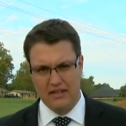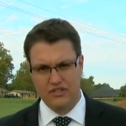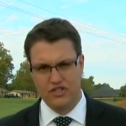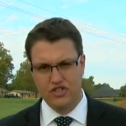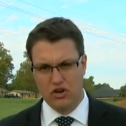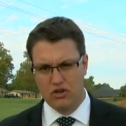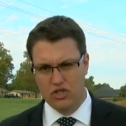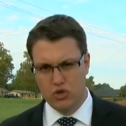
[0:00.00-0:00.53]
that
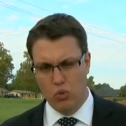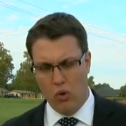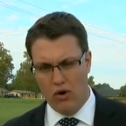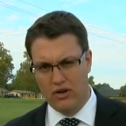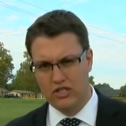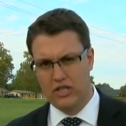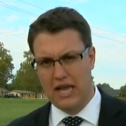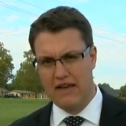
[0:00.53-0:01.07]
search
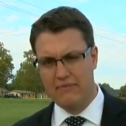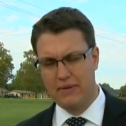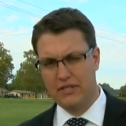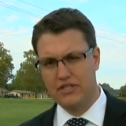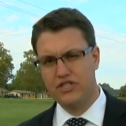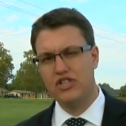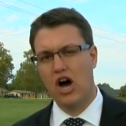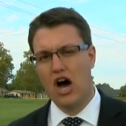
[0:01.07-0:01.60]
warrants have
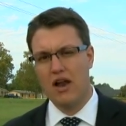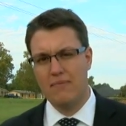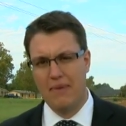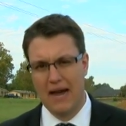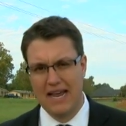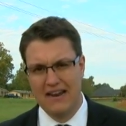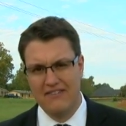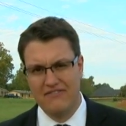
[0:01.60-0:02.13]
been sought
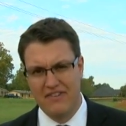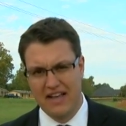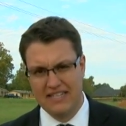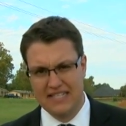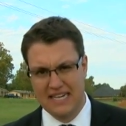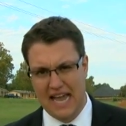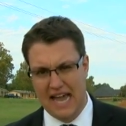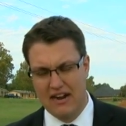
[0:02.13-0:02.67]
by
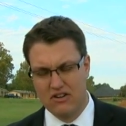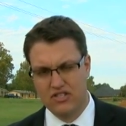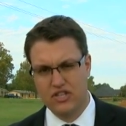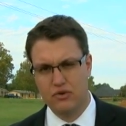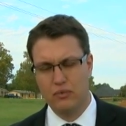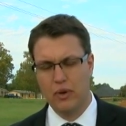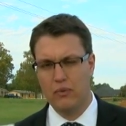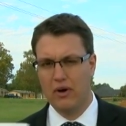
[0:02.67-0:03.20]

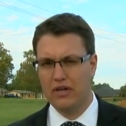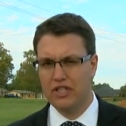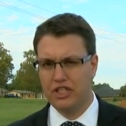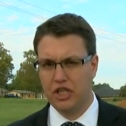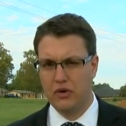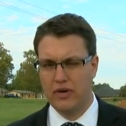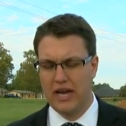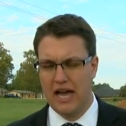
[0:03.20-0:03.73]
investigators, and we want to
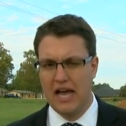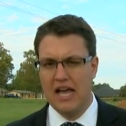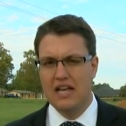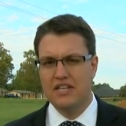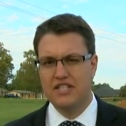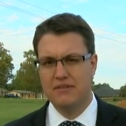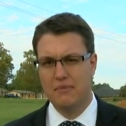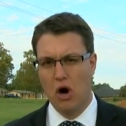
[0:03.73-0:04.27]
show you
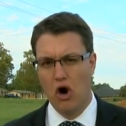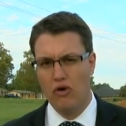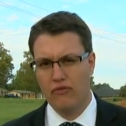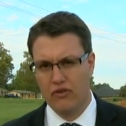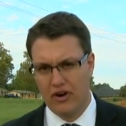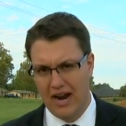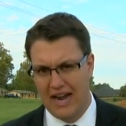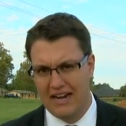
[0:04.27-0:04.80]
some
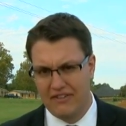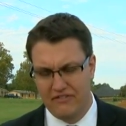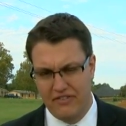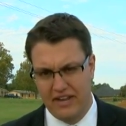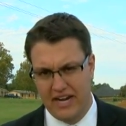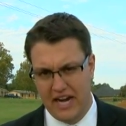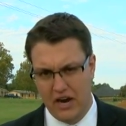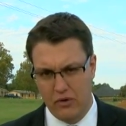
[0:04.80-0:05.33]
overnight
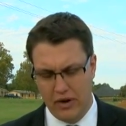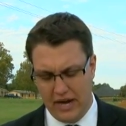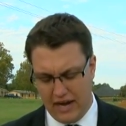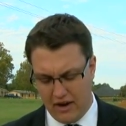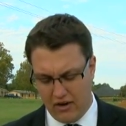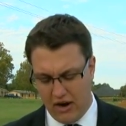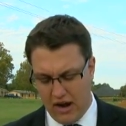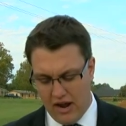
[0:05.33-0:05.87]
video
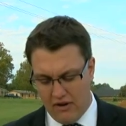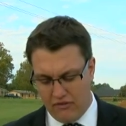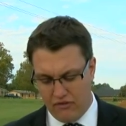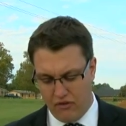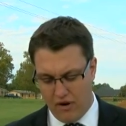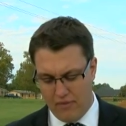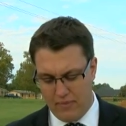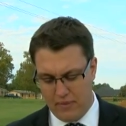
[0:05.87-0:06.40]
here
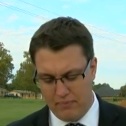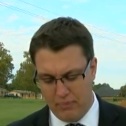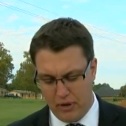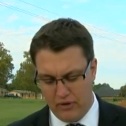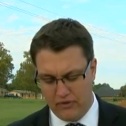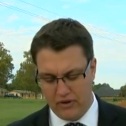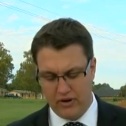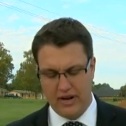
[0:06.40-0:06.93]
from
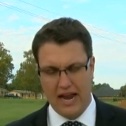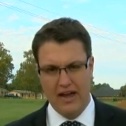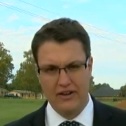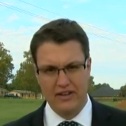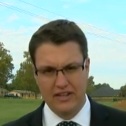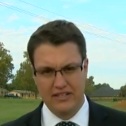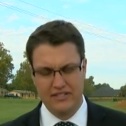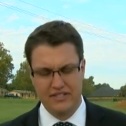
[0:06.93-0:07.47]
Bullard. Now,
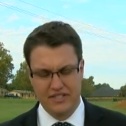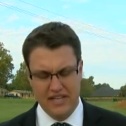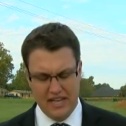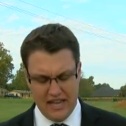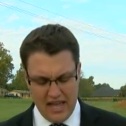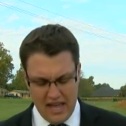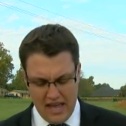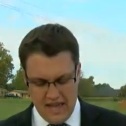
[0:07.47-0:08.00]
you can see